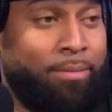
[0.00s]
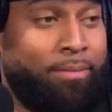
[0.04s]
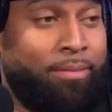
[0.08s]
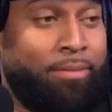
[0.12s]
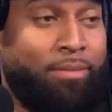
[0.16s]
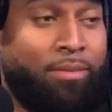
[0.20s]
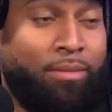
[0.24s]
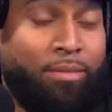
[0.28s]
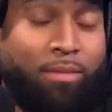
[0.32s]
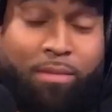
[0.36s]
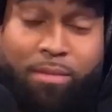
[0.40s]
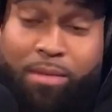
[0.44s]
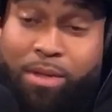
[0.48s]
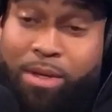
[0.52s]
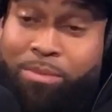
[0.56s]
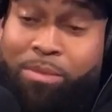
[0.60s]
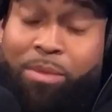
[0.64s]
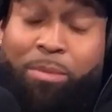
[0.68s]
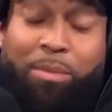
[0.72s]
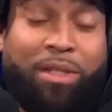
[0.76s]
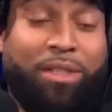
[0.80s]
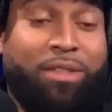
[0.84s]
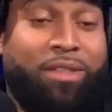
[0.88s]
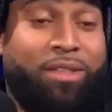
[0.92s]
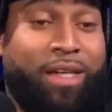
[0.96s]
I'm gonna
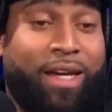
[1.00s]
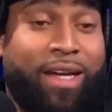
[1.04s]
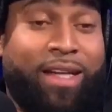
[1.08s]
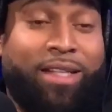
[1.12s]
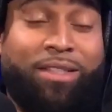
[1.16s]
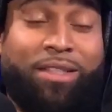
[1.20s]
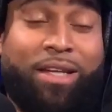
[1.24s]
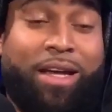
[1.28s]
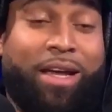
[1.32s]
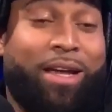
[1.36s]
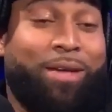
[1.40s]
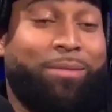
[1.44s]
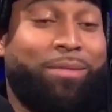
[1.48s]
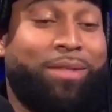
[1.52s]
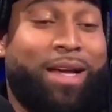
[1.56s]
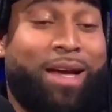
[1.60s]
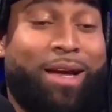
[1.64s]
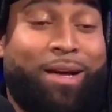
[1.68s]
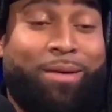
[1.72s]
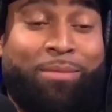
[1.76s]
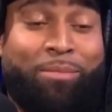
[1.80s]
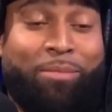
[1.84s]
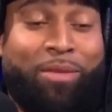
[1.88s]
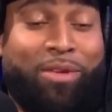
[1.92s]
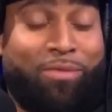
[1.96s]
be St. James out.
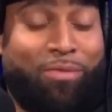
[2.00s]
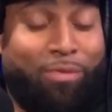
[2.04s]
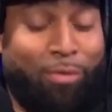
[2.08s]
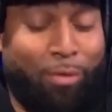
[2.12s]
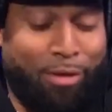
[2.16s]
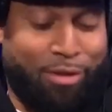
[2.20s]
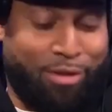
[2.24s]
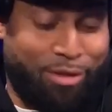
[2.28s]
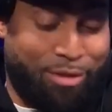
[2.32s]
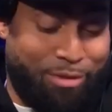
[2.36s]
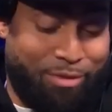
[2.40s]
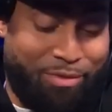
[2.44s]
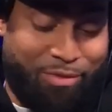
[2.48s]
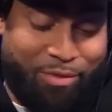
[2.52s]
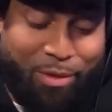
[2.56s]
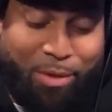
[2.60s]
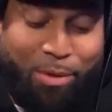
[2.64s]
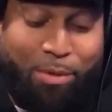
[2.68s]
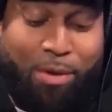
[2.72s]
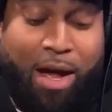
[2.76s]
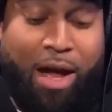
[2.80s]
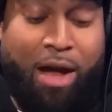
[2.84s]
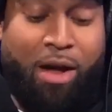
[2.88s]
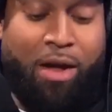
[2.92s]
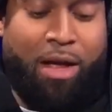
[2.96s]
I'm gonna be Fortune and
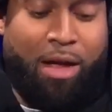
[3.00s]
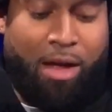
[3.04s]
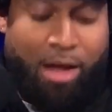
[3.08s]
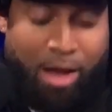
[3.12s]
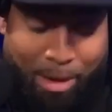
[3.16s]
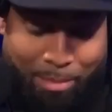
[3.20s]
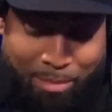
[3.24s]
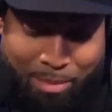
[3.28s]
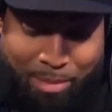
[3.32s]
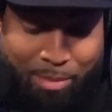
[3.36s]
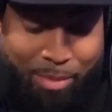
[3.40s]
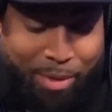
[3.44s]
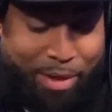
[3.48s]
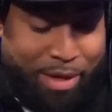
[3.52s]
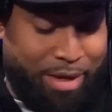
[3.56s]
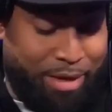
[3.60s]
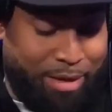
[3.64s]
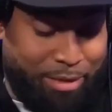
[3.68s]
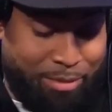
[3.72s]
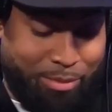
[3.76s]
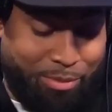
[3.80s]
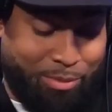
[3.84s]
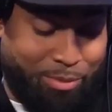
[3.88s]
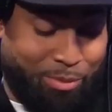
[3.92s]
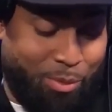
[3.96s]
Few out. I'm gonna
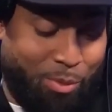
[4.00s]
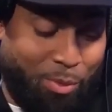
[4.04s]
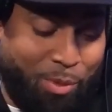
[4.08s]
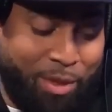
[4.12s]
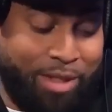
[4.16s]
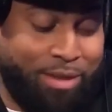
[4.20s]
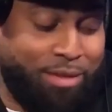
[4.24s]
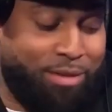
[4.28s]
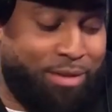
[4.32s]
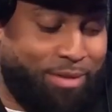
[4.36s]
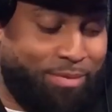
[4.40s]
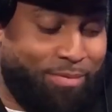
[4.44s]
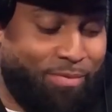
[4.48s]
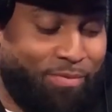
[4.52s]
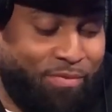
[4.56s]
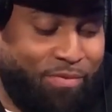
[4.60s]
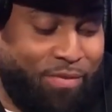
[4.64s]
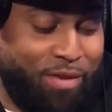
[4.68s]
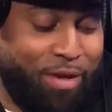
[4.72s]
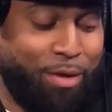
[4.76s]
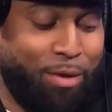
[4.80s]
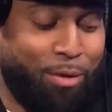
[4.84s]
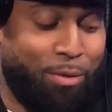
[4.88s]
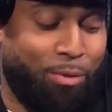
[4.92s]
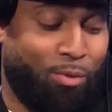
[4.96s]
be
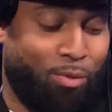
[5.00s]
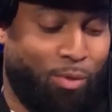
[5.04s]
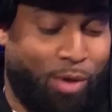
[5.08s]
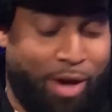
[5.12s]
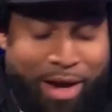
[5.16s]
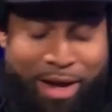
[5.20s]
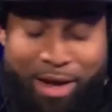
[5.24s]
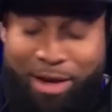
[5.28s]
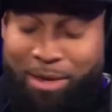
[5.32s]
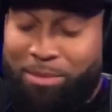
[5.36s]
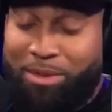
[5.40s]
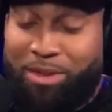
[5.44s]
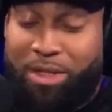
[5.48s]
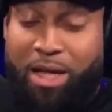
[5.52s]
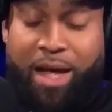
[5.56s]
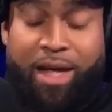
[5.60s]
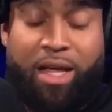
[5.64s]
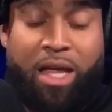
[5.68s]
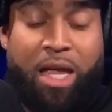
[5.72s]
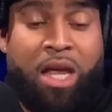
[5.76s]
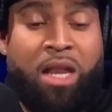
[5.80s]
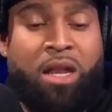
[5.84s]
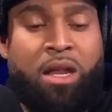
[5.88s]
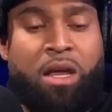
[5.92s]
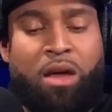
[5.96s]
Winfield Rams. Like
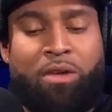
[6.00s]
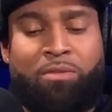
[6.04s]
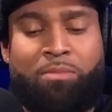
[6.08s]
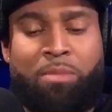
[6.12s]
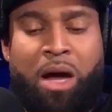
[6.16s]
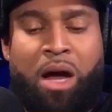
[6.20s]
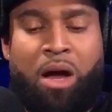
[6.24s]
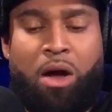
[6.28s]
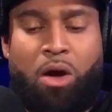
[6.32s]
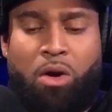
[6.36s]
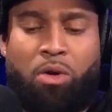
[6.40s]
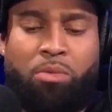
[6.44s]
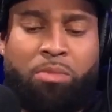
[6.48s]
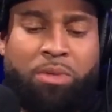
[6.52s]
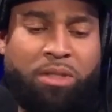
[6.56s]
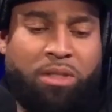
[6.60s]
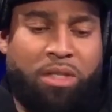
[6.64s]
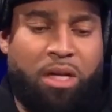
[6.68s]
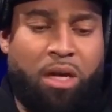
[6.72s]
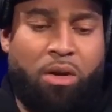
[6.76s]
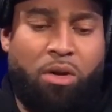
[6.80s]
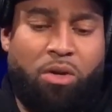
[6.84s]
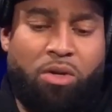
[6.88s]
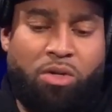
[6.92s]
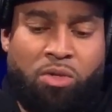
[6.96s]
any of my homies
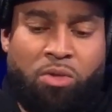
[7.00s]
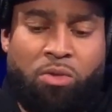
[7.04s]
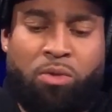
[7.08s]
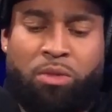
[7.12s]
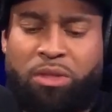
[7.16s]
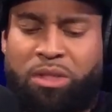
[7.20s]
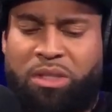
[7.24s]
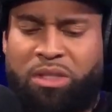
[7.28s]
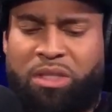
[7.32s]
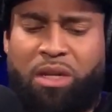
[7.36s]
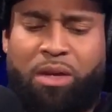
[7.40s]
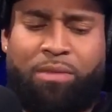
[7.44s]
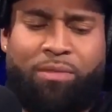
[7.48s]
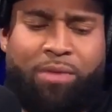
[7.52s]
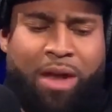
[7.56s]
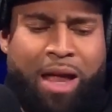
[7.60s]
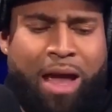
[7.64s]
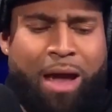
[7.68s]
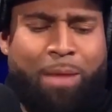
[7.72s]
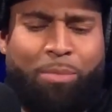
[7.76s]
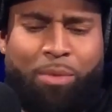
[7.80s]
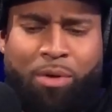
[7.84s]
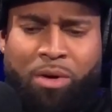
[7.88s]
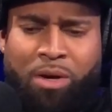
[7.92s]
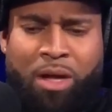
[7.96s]
that are doing stuff,
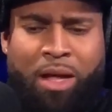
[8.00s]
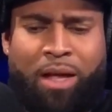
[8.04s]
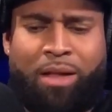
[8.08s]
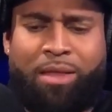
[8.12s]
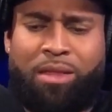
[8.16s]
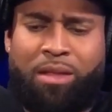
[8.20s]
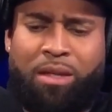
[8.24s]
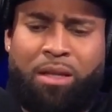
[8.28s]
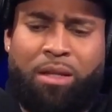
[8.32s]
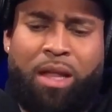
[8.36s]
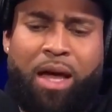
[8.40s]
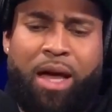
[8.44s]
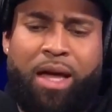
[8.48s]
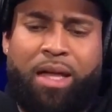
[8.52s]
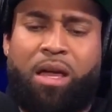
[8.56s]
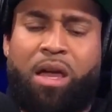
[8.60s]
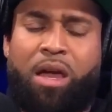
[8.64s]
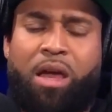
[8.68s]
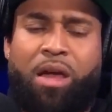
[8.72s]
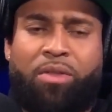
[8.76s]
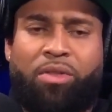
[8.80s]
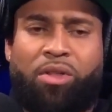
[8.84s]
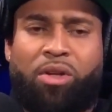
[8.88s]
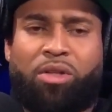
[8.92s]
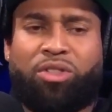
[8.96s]
Nap or nothing. Like
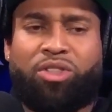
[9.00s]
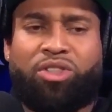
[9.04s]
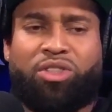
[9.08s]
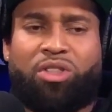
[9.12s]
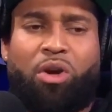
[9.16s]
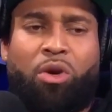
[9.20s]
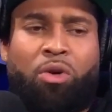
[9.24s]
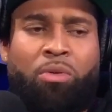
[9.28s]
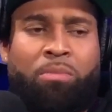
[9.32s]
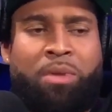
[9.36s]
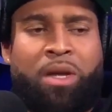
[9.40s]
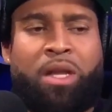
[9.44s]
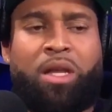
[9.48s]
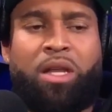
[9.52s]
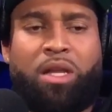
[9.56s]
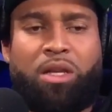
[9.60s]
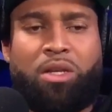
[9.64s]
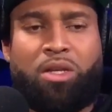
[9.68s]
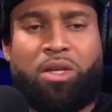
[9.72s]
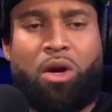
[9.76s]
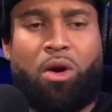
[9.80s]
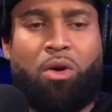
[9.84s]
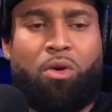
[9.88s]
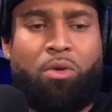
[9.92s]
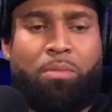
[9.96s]
there's so many
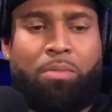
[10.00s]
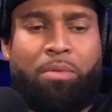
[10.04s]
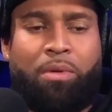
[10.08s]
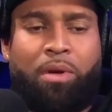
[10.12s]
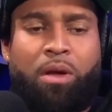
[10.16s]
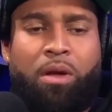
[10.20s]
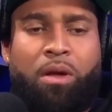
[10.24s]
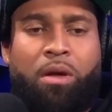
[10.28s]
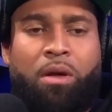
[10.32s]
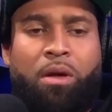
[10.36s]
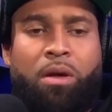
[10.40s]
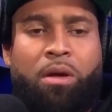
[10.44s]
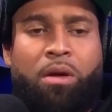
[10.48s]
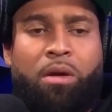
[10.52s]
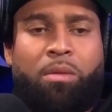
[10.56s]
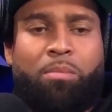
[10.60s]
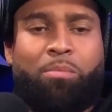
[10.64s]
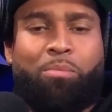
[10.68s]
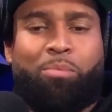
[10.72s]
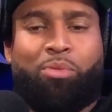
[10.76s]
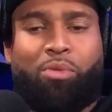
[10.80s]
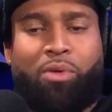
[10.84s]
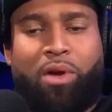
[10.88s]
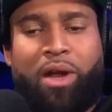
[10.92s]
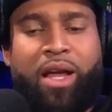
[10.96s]
dope
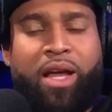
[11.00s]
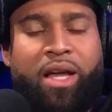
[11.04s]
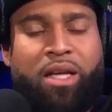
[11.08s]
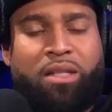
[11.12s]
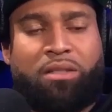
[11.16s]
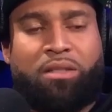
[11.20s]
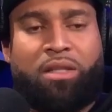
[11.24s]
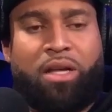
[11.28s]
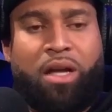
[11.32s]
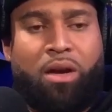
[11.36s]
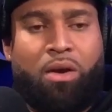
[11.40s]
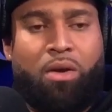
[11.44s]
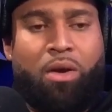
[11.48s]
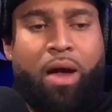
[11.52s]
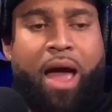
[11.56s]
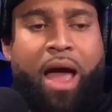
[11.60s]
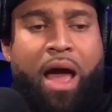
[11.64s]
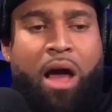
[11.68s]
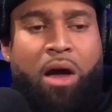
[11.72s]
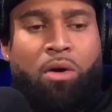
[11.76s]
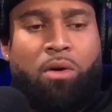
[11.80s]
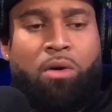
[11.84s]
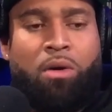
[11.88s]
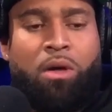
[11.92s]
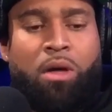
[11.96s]
brands that are
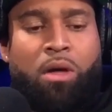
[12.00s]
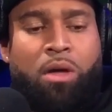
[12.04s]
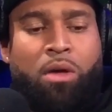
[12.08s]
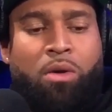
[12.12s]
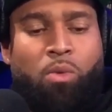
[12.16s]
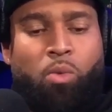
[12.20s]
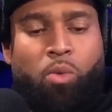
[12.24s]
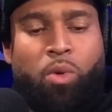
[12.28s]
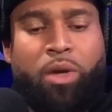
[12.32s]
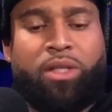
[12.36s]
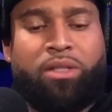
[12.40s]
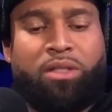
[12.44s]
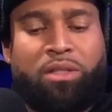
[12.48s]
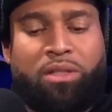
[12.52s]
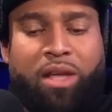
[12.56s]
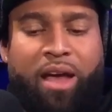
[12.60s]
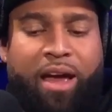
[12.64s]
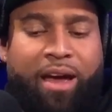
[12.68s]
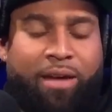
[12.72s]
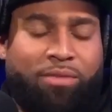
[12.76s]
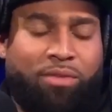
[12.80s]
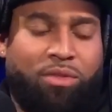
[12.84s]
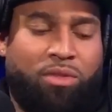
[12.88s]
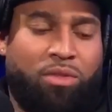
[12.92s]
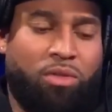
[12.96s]
out. We just
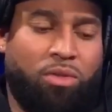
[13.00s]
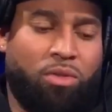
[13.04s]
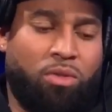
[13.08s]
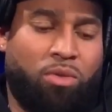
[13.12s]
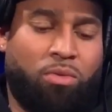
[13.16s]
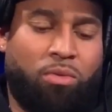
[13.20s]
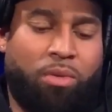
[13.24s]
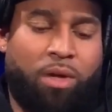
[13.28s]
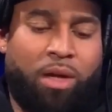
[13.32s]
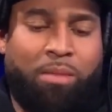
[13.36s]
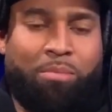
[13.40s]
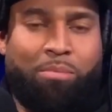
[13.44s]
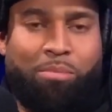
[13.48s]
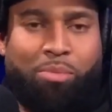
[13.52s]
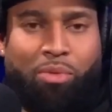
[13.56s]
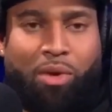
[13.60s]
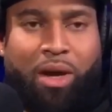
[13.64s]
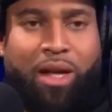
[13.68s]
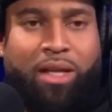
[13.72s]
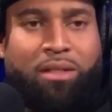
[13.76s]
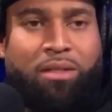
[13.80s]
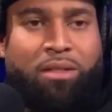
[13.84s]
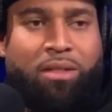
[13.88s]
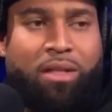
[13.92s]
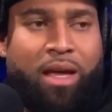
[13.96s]
have to
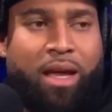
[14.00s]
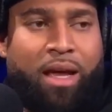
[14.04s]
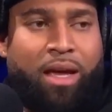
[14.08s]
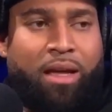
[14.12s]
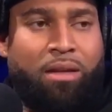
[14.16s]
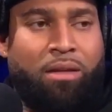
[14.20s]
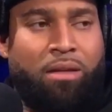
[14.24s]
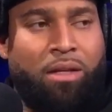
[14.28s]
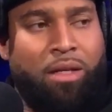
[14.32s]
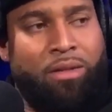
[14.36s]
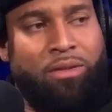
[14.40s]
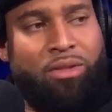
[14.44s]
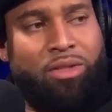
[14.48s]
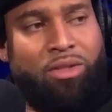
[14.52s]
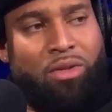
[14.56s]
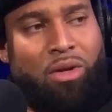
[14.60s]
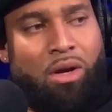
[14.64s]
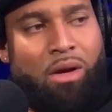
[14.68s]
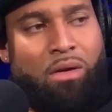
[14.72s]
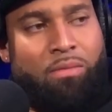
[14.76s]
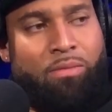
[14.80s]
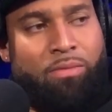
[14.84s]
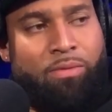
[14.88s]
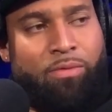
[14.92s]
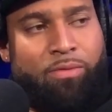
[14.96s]
embrace that and
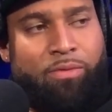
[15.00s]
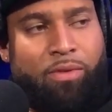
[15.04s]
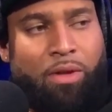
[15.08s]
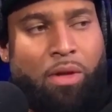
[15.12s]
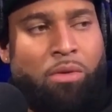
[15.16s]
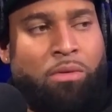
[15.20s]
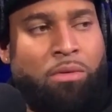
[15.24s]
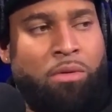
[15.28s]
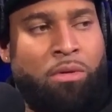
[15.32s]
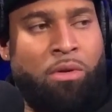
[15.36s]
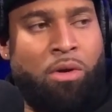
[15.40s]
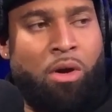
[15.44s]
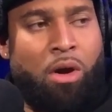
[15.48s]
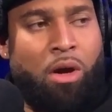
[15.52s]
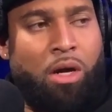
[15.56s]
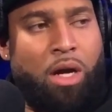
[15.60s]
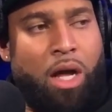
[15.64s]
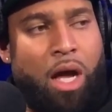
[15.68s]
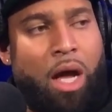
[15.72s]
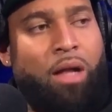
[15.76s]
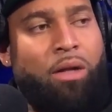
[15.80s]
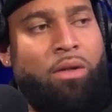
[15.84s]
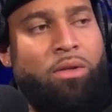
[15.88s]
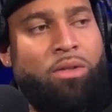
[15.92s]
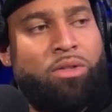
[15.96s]
start floating our
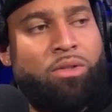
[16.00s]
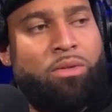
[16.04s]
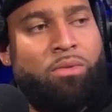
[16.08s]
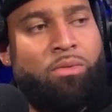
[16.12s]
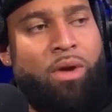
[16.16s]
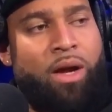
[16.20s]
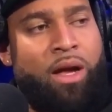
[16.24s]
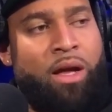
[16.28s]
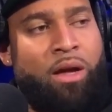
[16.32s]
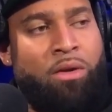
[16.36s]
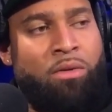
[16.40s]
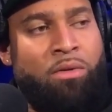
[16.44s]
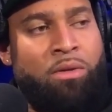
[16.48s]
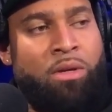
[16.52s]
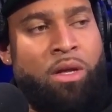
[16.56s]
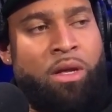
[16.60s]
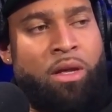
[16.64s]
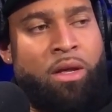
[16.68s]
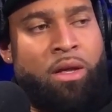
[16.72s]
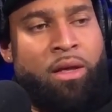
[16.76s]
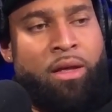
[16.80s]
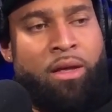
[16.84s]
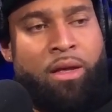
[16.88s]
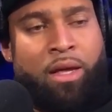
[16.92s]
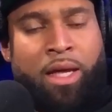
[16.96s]
dollars around
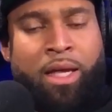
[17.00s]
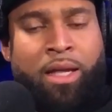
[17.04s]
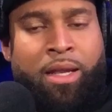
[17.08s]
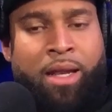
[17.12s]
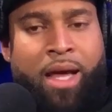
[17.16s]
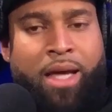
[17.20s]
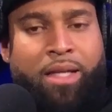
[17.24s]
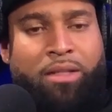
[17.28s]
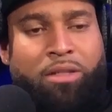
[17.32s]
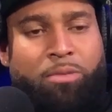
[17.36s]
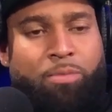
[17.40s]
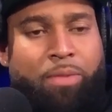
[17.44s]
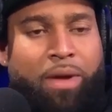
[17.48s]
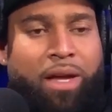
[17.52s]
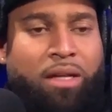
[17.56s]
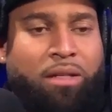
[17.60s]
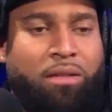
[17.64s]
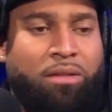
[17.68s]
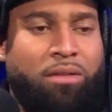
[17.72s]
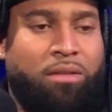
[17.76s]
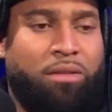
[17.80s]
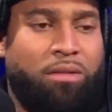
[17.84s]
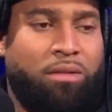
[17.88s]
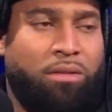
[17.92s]
in that space